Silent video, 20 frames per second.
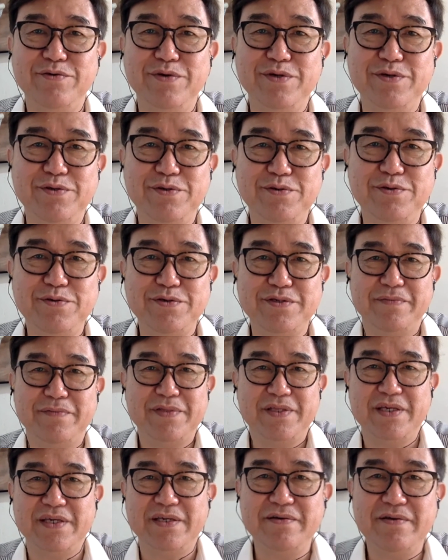you want to do
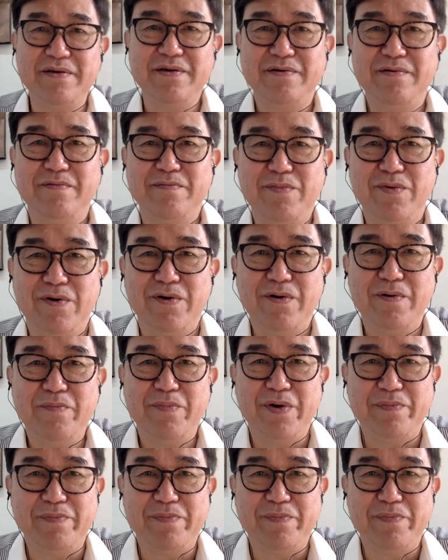something
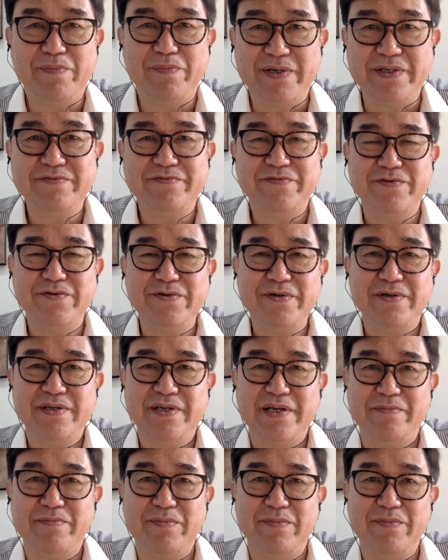more purposeful
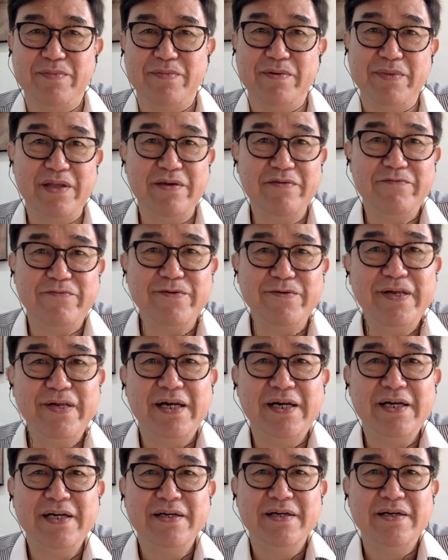and more meaningful.
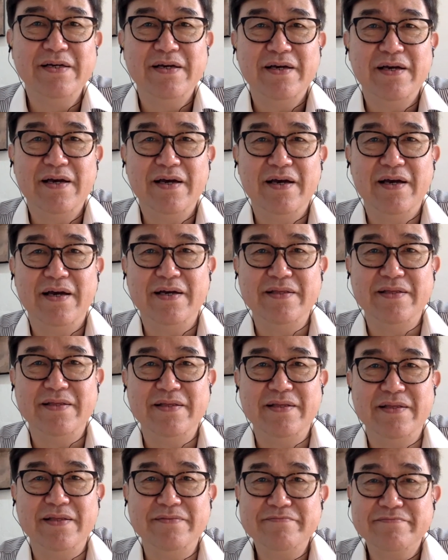
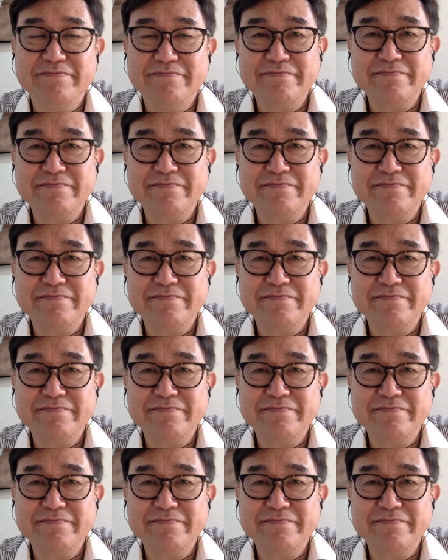And